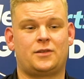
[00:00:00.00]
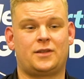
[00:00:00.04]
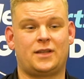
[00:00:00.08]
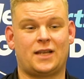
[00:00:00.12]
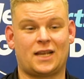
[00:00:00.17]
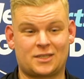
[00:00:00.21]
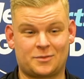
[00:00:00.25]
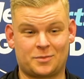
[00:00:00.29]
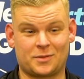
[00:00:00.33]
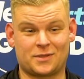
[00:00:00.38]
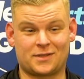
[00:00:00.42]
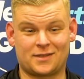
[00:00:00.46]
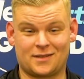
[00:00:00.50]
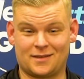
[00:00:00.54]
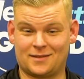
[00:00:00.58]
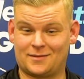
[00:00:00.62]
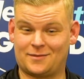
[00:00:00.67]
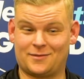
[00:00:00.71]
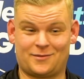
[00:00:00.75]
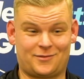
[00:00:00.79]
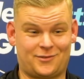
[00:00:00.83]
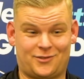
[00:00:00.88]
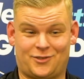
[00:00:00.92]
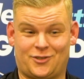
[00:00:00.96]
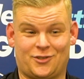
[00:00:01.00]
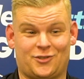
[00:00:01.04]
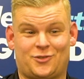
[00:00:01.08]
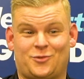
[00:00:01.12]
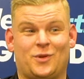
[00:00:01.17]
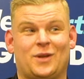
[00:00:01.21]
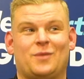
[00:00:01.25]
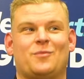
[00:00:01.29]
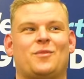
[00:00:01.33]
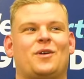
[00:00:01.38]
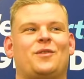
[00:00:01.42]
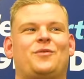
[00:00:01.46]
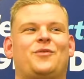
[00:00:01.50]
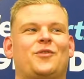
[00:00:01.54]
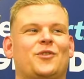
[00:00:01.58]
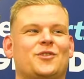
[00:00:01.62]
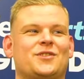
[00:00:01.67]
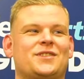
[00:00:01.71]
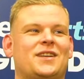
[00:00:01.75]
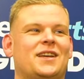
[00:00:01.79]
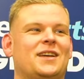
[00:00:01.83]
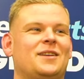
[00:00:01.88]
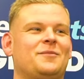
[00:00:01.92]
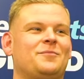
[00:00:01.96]
It's just winning my
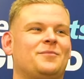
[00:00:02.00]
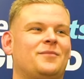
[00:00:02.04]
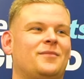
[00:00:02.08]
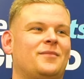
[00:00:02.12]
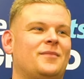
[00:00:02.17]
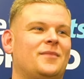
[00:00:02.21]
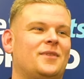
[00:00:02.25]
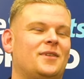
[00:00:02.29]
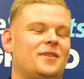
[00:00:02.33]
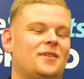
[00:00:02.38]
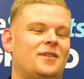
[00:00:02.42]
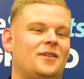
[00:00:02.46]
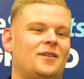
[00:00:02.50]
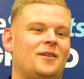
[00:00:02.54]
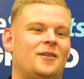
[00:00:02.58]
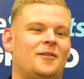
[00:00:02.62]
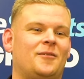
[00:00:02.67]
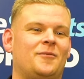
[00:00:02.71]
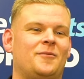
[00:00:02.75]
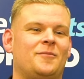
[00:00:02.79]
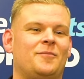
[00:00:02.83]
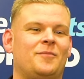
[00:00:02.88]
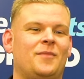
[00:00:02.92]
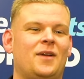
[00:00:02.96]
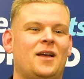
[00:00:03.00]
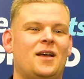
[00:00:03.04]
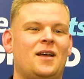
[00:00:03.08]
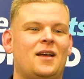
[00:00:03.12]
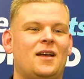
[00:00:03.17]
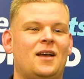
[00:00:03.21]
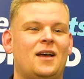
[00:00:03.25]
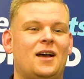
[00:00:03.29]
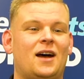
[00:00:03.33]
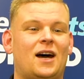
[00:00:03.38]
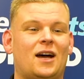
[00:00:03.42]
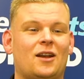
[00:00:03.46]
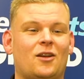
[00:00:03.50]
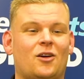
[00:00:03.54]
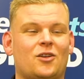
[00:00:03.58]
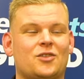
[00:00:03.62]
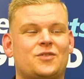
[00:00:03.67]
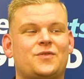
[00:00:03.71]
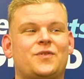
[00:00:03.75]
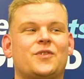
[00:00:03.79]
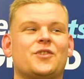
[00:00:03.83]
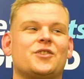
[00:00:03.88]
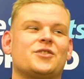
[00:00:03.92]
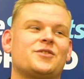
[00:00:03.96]
first game. I
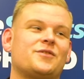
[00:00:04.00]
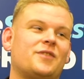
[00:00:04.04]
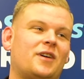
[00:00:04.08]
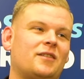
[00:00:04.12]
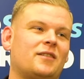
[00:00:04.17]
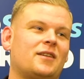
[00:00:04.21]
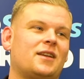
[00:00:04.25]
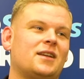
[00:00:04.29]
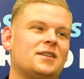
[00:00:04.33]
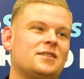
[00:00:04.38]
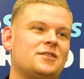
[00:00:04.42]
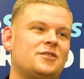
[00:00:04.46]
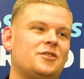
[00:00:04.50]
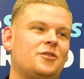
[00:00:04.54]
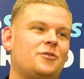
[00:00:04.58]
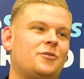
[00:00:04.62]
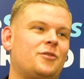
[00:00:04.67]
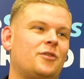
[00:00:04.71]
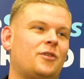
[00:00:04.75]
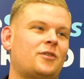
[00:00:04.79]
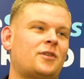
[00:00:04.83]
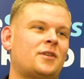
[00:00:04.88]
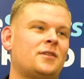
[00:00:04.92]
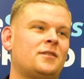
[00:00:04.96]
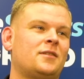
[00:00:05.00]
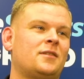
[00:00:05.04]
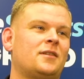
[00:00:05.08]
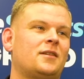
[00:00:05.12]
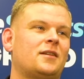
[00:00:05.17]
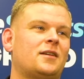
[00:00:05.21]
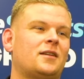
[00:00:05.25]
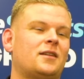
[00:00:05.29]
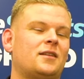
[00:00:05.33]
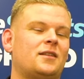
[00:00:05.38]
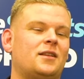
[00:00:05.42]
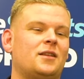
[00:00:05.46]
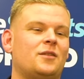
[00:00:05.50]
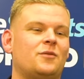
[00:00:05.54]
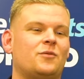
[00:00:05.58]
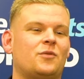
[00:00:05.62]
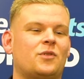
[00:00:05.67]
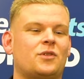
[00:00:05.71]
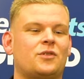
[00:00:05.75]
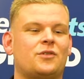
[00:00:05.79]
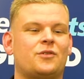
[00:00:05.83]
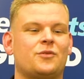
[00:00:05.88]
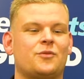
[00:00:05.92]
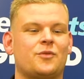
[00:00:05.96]
lost first round against Joe Cullen, and I didn't
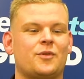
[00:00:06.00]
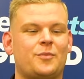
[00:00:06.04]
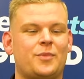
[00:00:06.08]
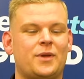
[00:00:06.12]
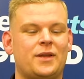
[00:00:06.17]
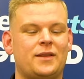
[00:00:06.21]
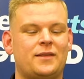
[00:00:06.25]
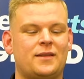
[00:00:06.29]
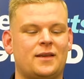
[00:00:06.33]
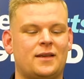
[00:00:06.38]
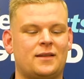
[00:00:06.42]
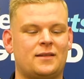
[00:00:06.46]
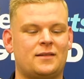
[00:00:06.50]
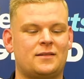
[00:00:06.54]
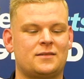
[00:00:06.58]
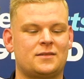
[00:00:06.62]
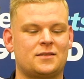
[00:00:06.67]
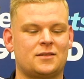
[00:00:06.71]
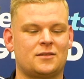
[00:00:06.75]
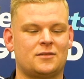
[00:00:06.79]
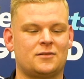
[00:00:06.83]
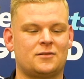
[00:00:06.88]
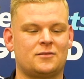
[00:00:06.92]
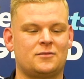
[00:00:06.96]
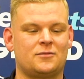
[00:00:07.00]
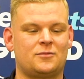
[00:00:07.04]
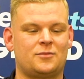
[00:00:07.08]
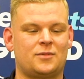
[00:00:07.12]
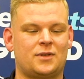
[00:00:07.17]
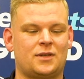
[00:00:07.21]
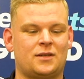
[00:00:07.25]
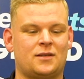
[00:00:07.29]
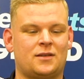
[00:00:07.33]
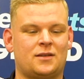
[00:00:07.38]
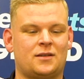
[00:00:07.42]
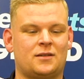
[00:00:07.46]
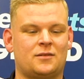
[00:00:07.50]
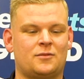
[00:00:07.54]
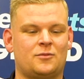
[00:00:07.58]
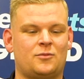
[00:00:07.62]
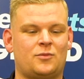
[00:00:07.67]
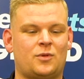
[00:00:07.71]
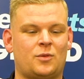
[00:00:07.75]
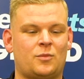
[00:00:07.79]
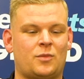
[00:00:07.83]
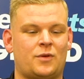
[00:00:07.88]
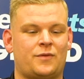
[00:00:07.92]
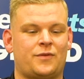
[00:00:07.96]
want to repeat that. So when I
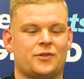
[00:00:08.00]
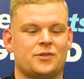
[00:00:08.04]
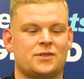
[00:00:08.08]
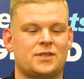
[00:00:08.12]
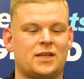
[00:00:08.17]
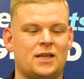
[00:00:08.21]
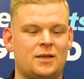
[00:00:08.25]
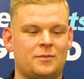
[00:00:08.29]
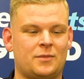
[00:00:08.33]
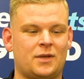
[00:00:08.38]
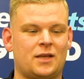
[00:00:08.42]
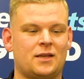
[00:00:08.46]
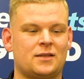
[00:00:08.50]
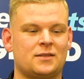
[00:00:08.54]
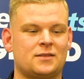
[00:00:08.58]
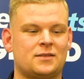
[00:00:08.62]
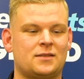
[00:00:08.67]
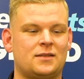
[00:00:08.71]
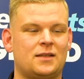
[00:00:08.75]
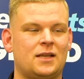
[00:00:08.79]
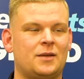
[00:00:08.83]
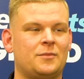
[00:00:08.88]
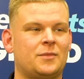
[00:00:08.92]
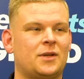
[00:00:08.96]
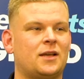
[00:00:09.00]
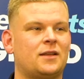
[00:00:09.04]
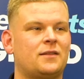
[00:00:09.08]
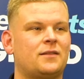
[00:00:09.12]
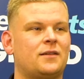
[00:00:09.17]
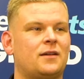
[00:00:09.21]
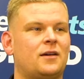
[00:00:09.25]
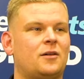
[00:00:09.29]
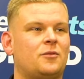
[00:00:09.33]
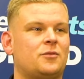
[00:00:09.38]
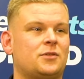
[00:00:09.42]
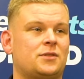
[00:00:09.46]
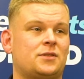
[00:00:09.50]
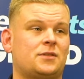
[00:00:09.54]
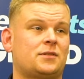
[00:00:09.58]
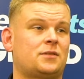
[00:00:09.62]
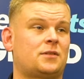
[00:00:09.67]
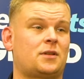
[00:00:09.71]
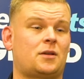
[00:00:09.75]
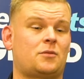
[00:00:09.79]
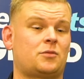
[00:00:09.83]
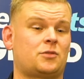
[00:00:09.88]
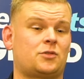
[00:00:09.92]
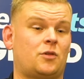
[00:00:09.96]
won my first game against Damon Hetta, I
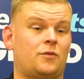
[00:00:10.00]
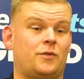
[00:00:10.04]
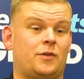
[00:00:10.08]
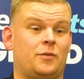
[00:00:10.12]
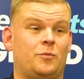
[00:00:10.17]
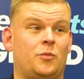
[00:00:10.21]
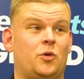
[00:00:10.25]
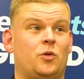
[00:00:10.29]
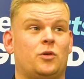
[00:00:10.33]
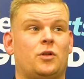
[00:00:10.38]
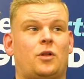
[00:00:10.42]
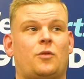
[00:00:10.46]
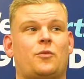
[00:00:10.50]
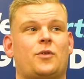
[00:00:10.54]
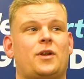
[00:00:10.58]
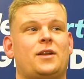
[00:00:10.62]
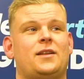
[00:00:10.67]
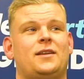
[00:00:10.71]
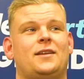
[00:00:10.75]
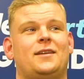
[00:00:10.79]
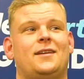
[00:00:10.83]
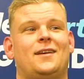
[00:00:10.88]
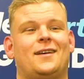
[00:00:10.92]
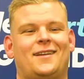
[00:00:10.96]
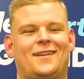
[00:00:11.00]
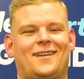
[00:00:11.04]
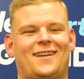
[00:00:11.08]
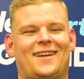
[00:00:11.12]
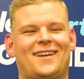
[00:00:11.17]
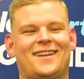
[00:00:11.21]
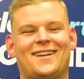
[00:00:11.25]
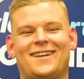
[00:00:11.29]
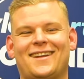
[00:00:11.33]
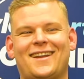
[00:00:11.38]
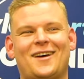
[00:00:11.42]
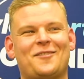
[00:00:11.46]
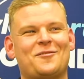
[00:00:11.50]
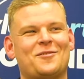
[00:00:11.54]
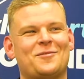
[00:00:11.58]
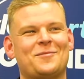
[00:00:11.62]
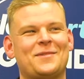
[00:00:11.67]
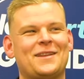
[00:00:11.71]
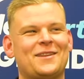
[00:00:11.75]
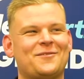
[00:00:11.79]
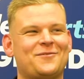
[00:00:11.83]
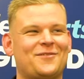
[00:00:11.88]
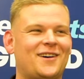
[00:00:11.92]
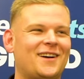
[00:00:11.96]
was over the moon already, and now I'm
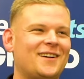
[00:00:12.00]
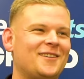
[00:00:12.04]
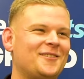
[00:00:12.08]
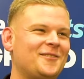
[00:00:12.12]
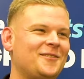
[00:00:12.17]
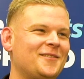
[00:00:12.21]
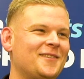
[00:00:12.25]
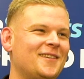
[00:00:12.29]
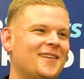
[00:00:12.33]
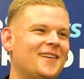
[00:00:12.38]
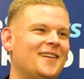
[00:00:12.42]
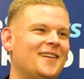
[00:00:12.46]
in the final.